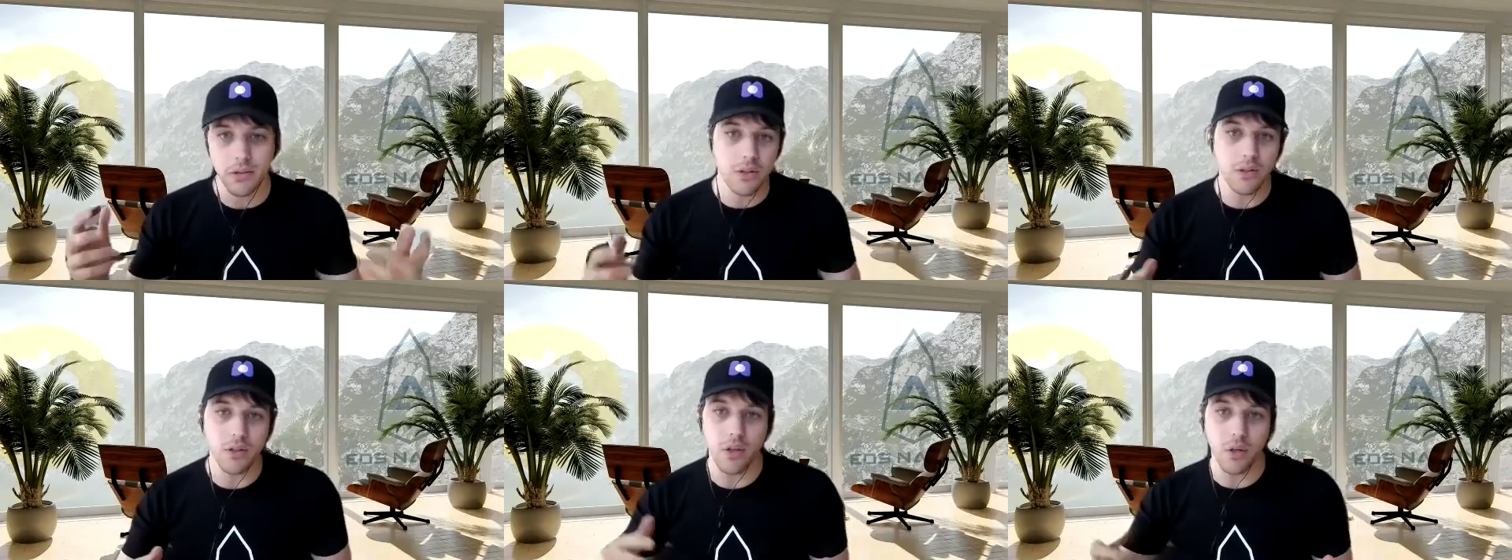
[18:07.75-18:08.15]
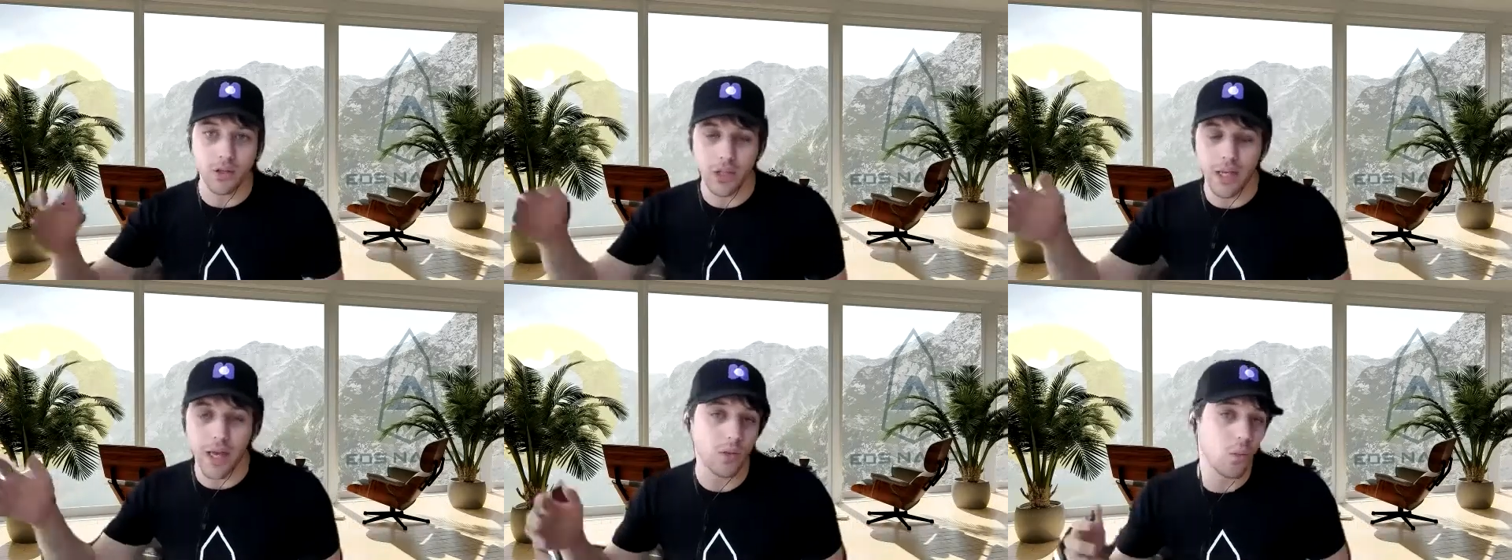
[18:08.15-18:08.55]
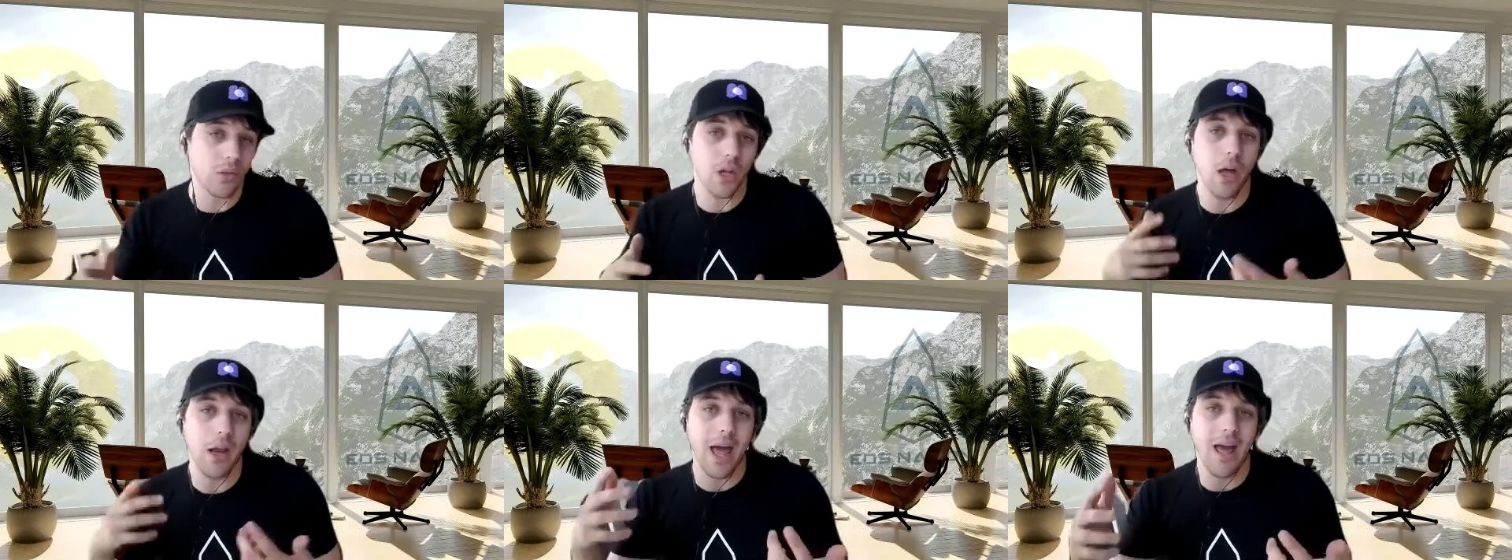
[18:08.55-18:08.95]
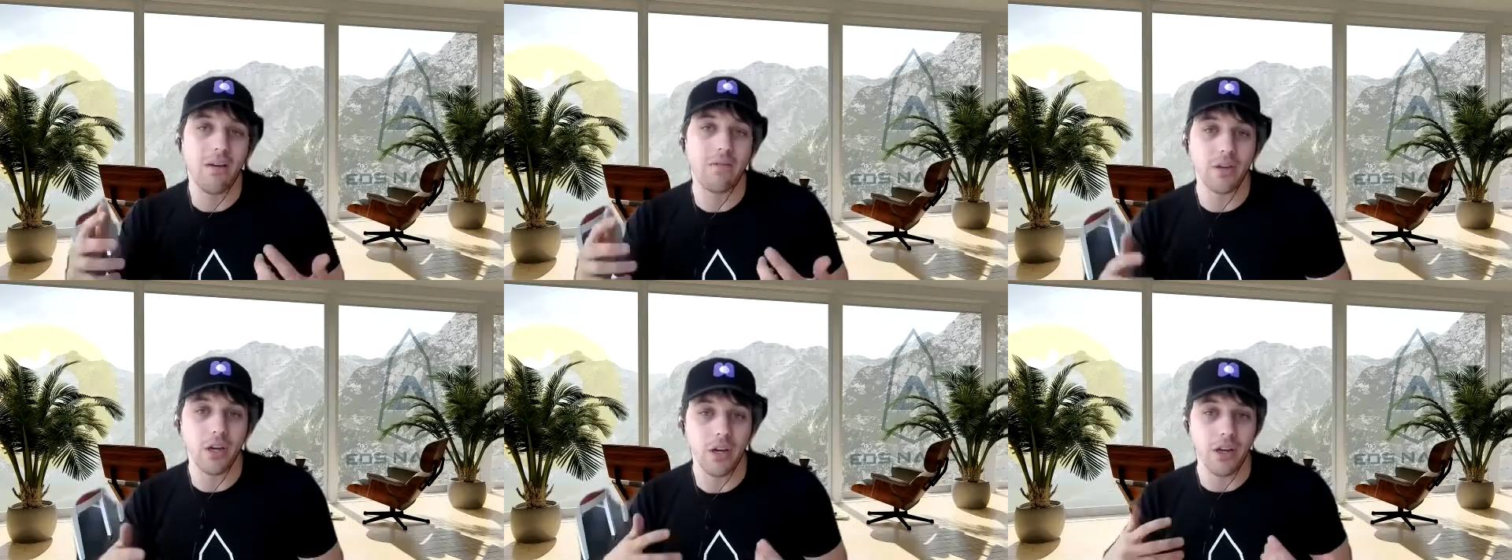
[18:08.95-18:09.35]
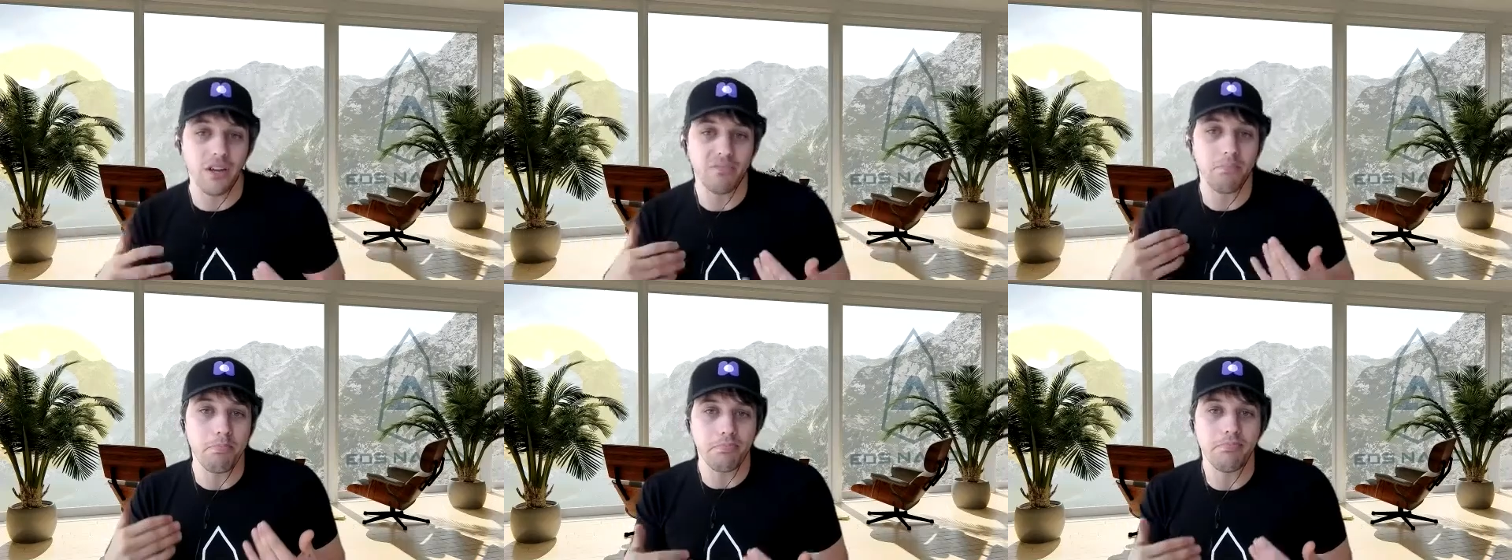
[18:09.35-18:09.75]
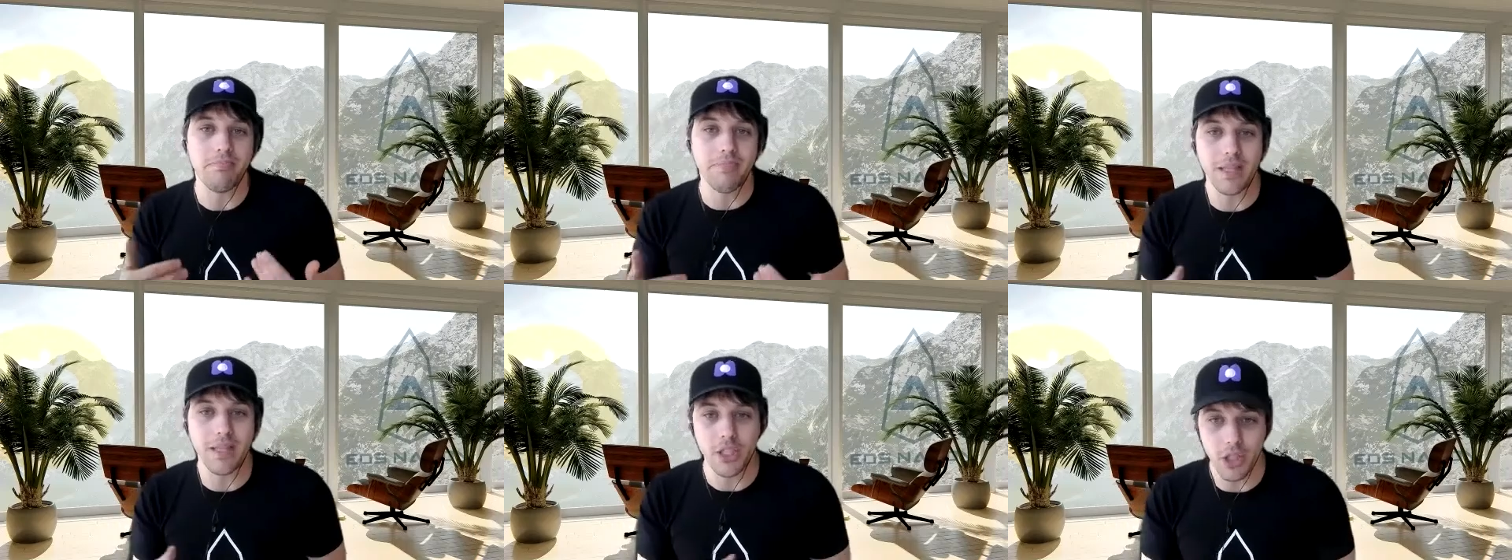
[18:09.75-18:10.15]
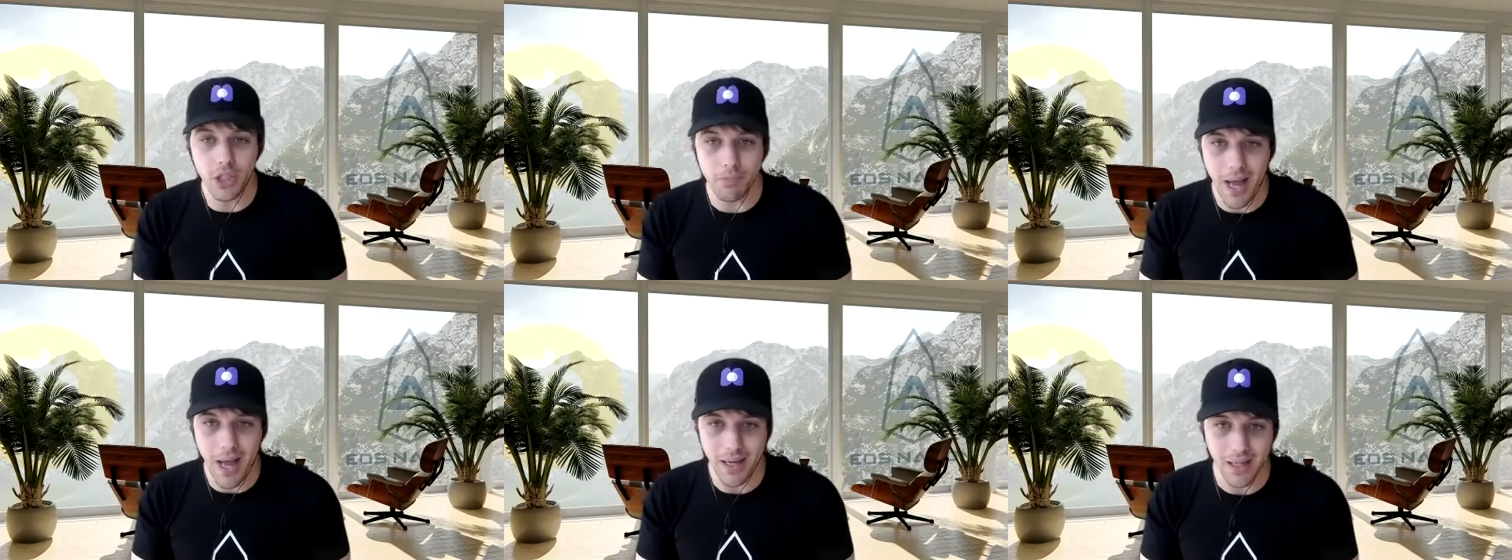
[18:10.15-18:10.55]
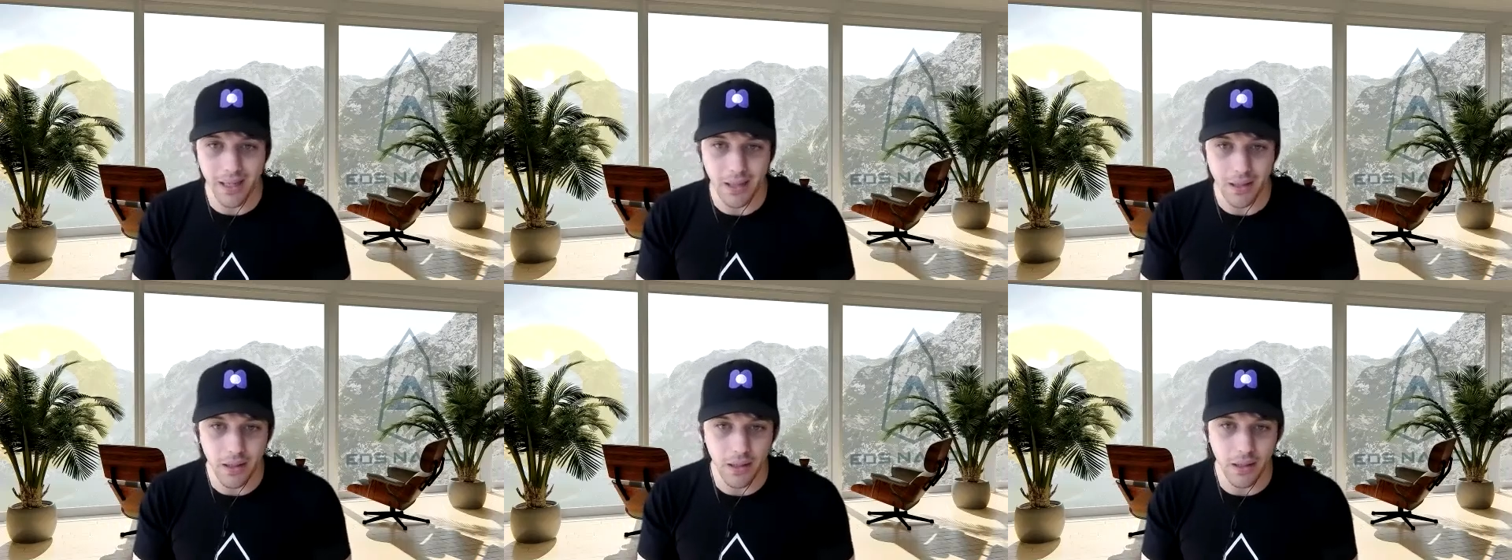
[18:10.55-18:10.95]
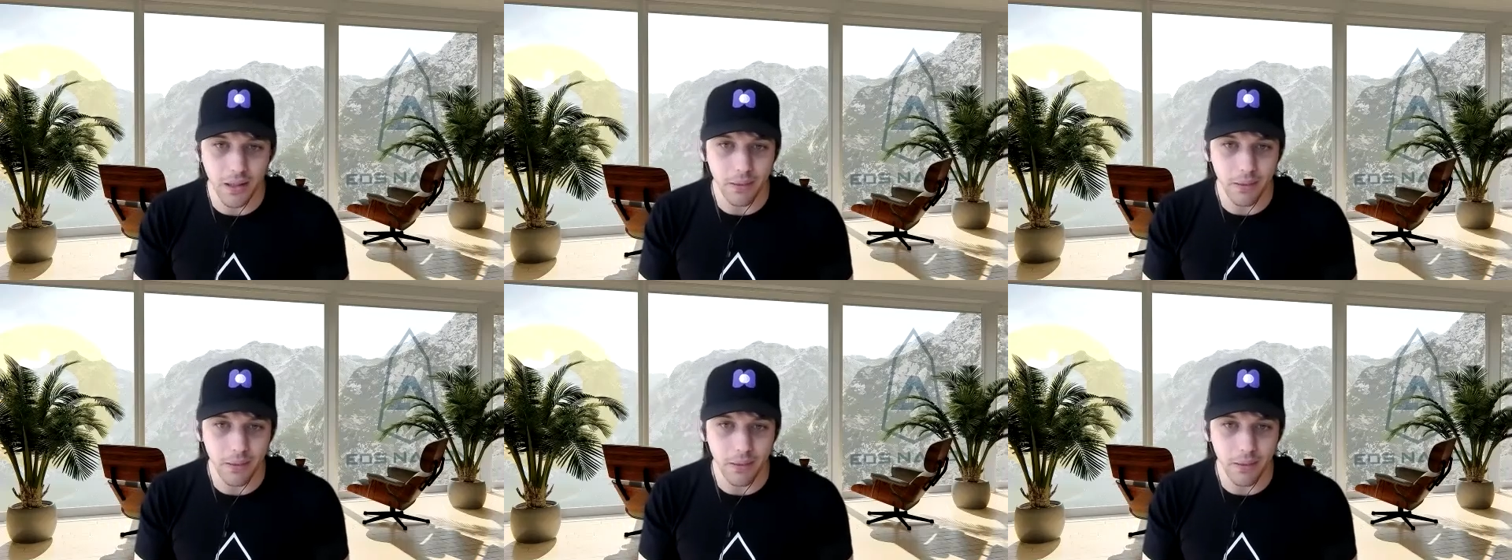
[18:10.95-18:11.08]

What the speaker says: those accounts will not have enough legit backing.